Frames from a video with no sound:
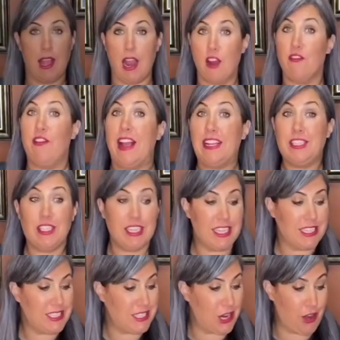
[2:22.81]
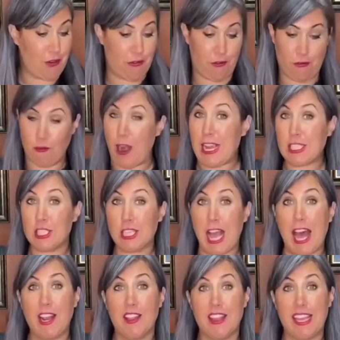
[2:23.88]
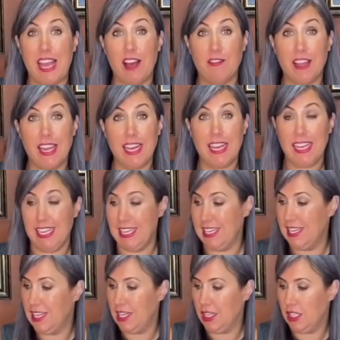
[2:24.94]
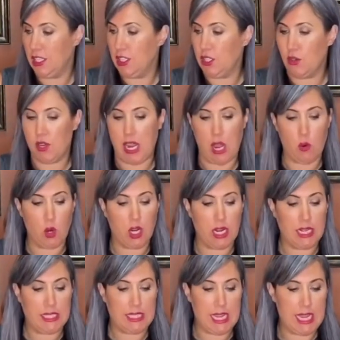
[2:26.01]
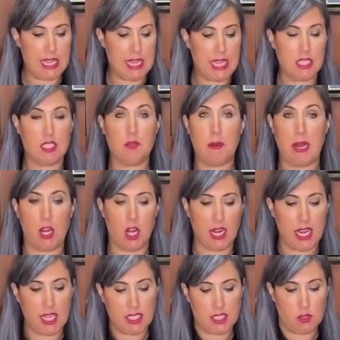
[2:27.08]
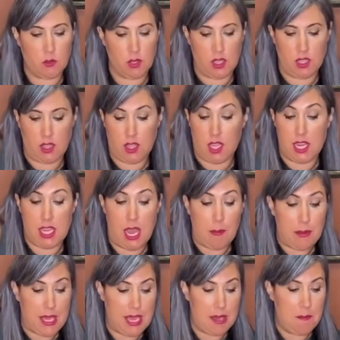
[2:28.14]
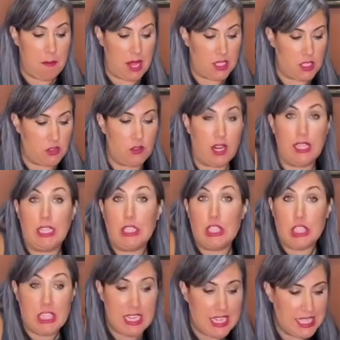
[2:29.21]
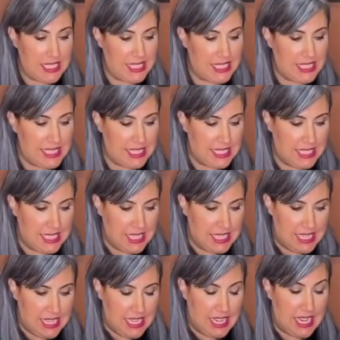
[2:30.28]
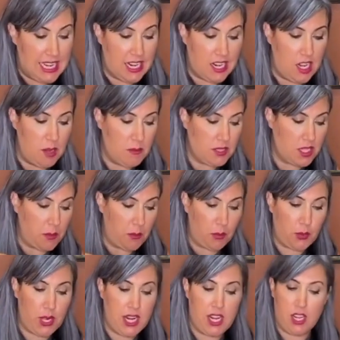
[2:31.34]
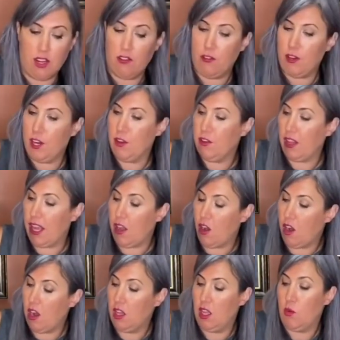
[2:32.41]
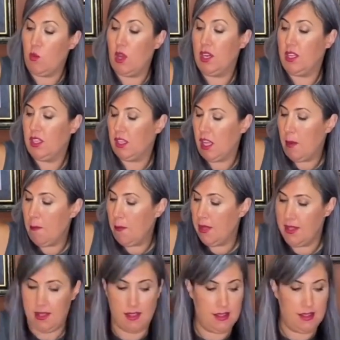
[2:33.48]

Our veggies are fresh out of the oven. So now we're gonna take the asparagus with the yummy mozzarella cheese, and it comes up pretty good for you, like all in one clump.